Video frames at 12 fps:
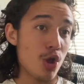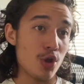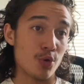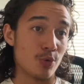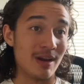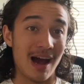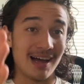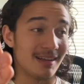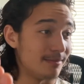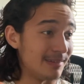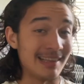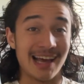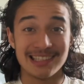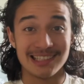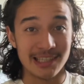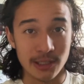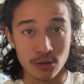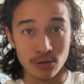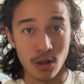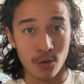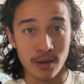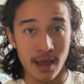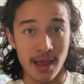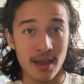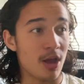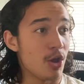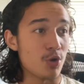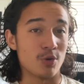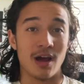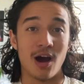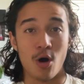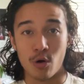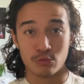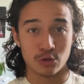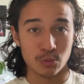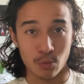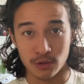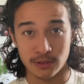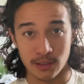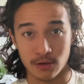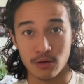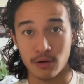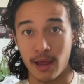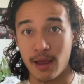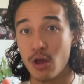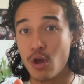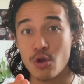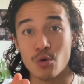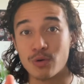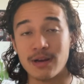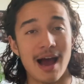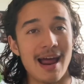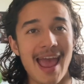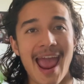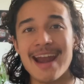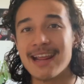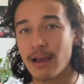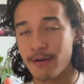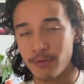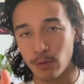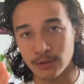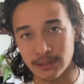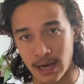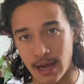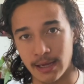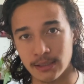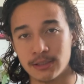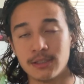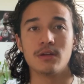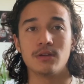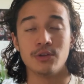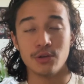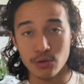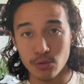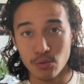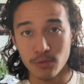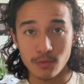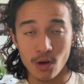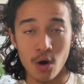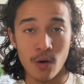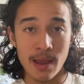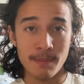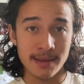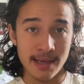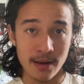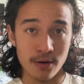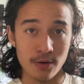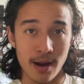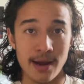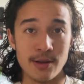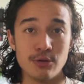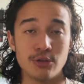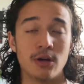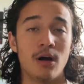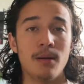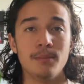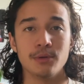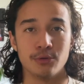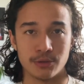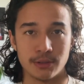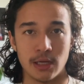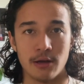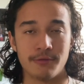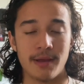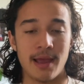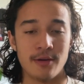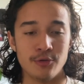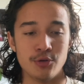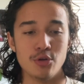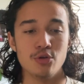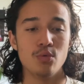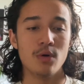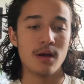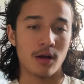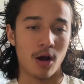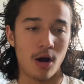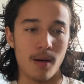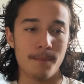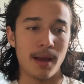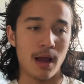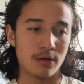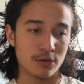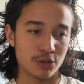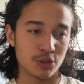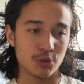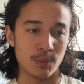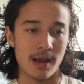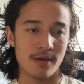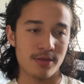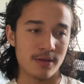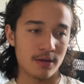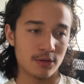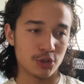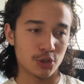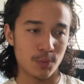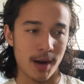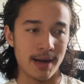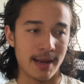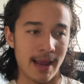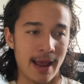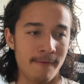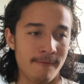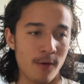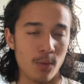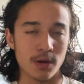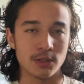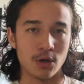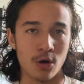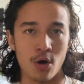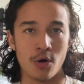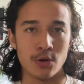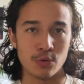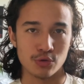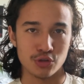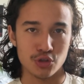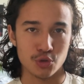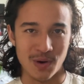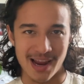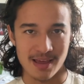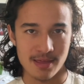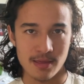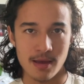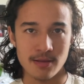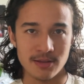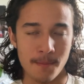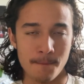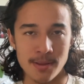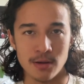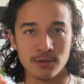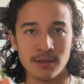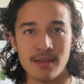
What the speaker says: you're not Lex Little, okay? You're not Arnold Schwarzenegger, okay? You're not any of those guys. You are a beginner and you should humble yourself and do compound strength training and focus on your strength to build